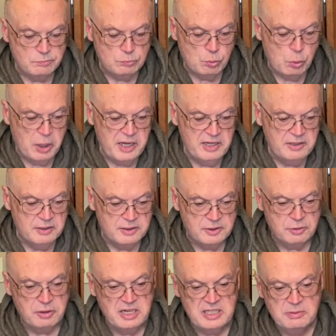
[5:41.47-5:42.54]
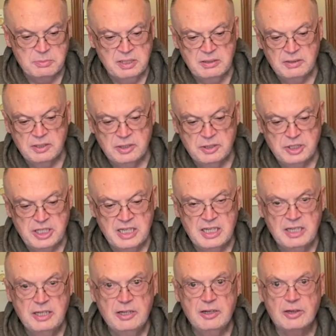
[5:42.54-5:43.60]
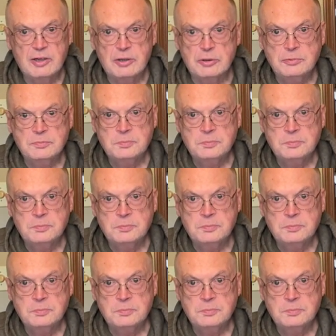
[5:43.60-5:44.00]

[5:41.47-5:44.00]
way to transmit the jelly or